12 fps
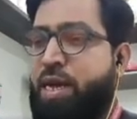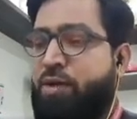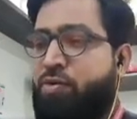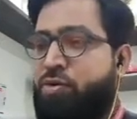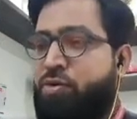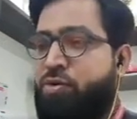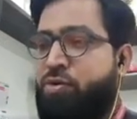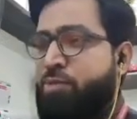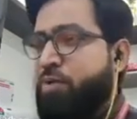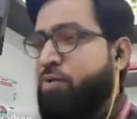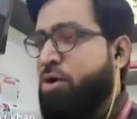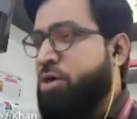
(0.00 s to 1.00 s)
I want to
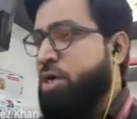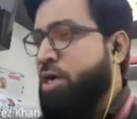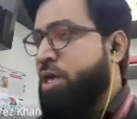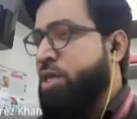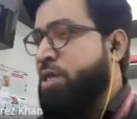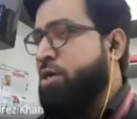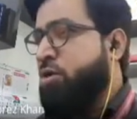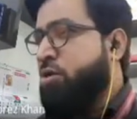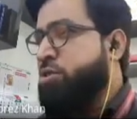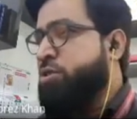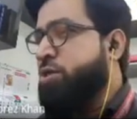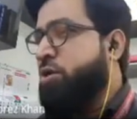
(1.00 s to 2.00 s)
display what? The
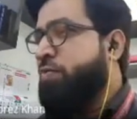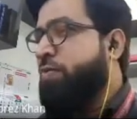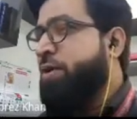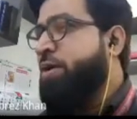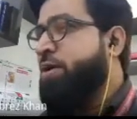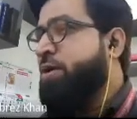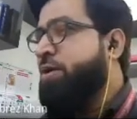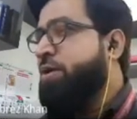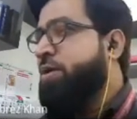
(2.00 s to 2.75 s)
doc string of my